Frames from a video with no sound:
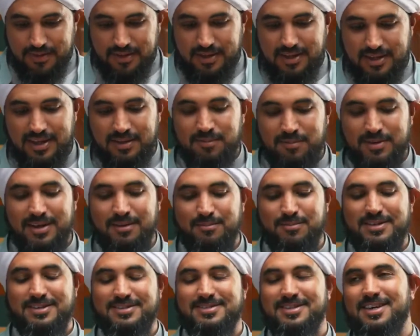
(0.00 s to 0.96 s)
Ibn
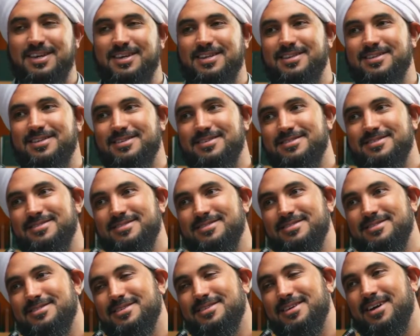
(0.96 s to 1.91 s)
Abi Zayd
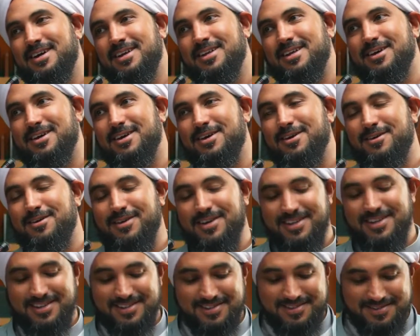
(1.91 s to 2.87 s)

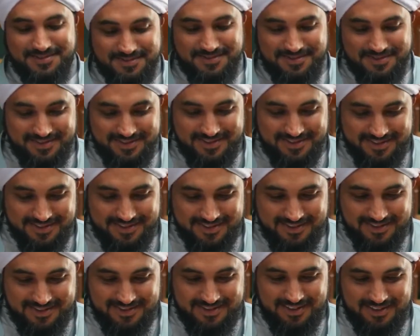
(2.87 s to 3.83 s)
al-Qayrawani.
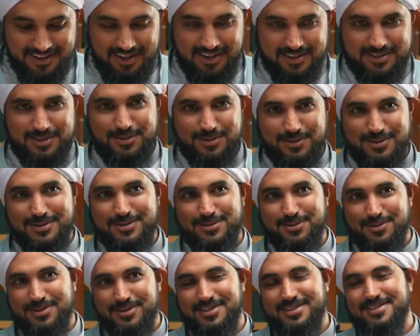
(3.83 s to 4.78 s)
Listen to the
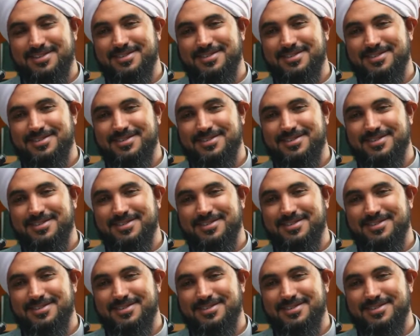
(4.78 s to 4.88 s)
story.